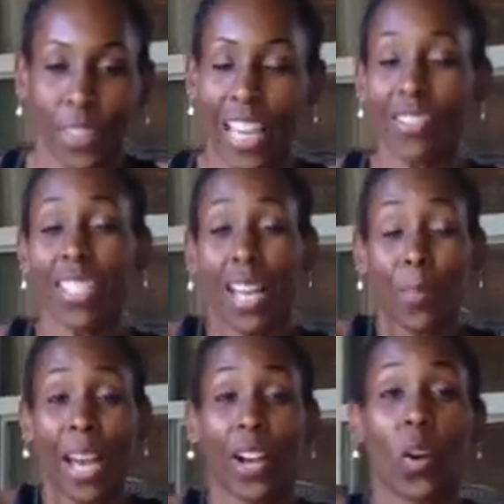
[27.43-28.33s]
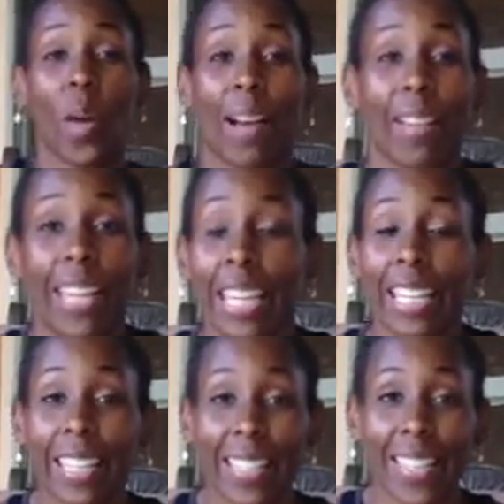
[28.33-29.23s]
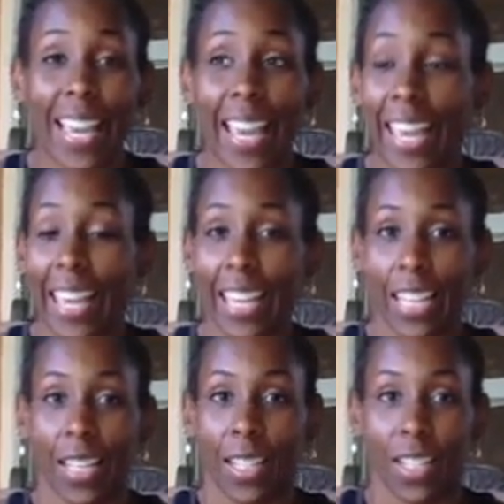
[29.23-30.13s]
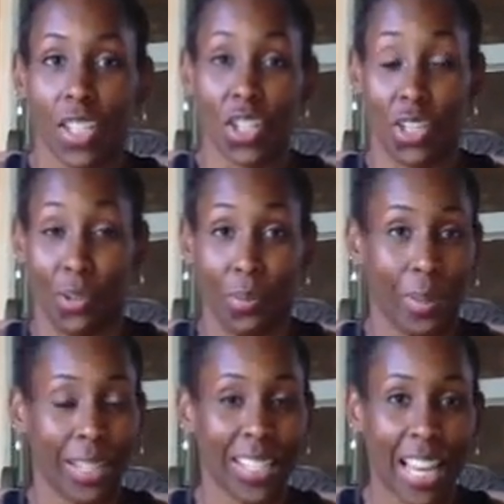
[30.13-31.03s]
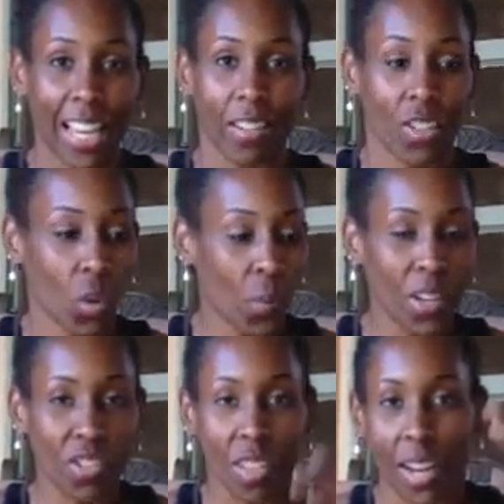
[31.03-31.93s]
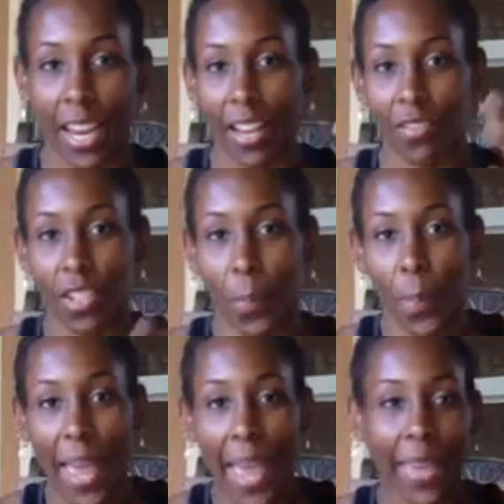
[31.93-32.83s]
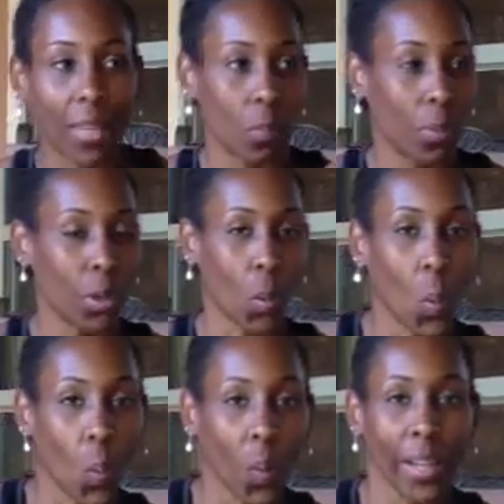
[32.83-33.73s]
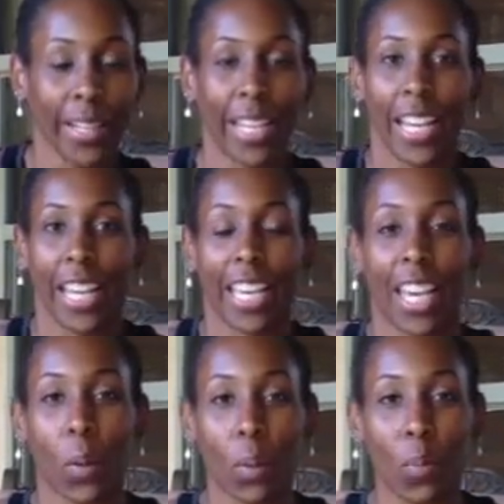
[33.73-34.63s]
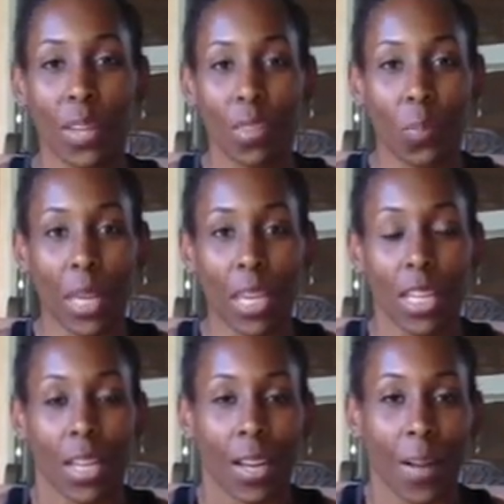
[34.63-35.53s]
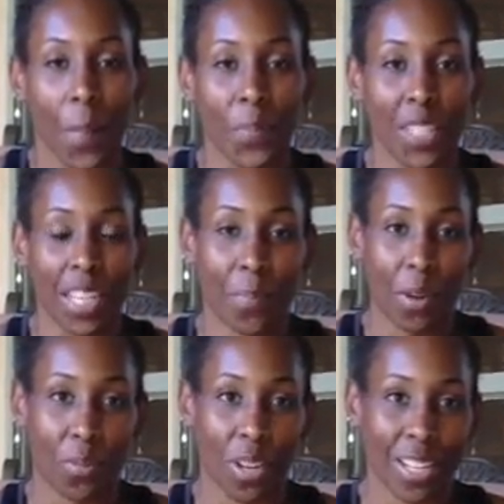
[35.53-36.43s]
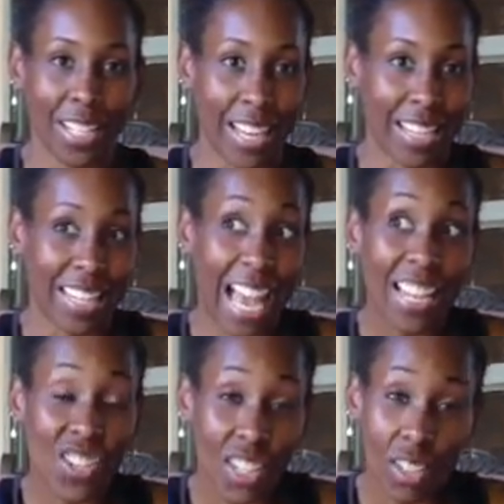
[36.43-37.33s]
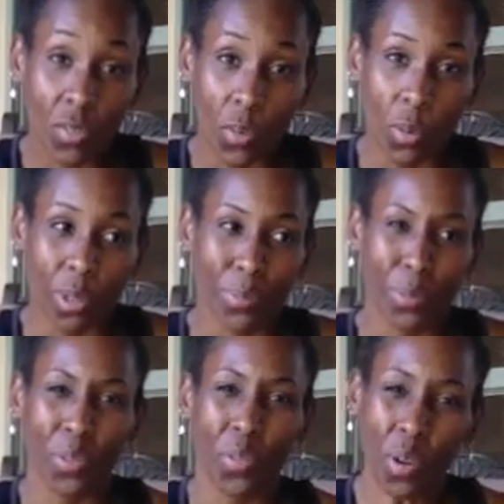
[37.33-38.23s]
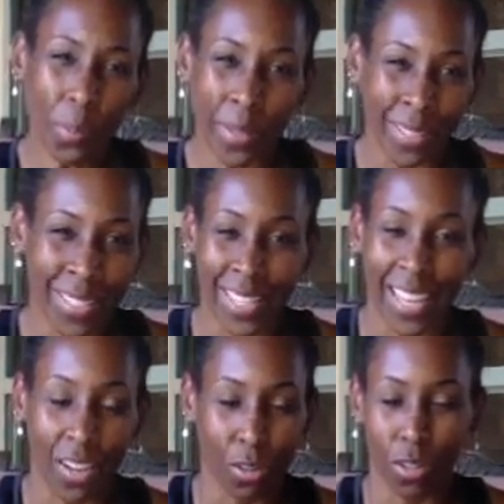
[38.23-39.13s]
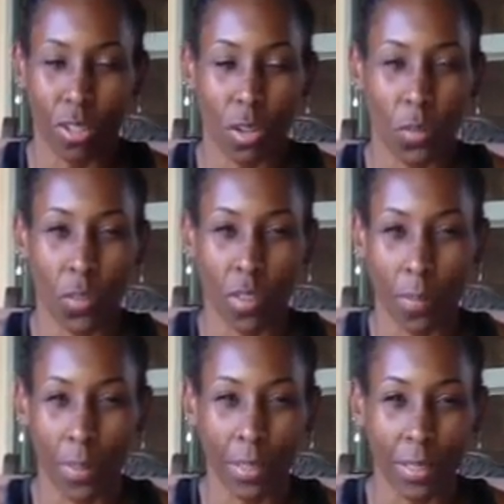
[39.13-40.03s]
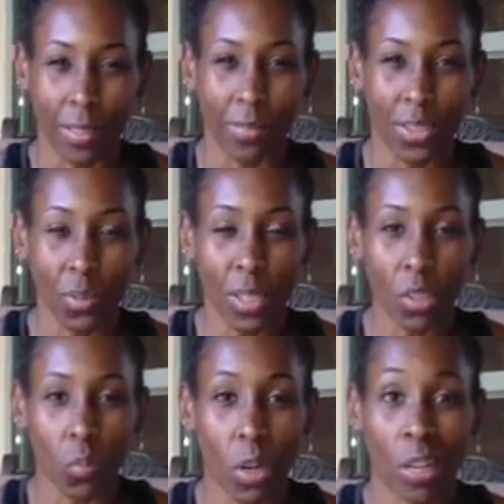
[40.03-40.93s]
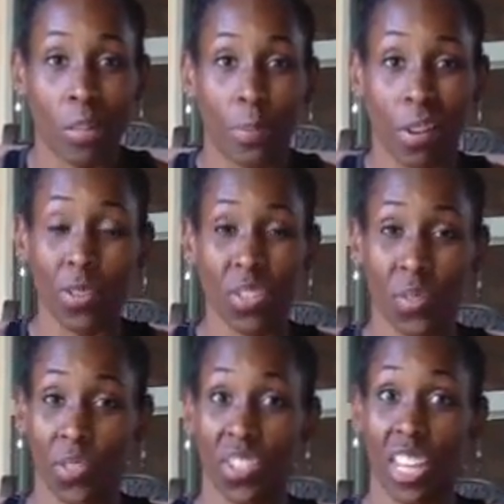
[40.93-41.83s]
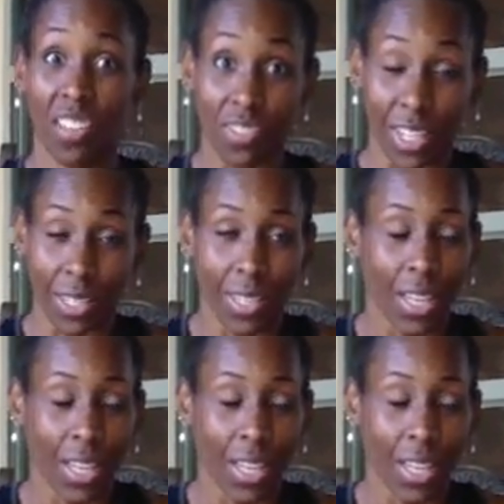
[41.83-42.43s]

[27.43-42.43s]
Every time I go out, it is a to-do because I have so much that I have to pack and put on and carry with me to get my run done, not just for performance sake or for the ability of doing the run, but also for safety.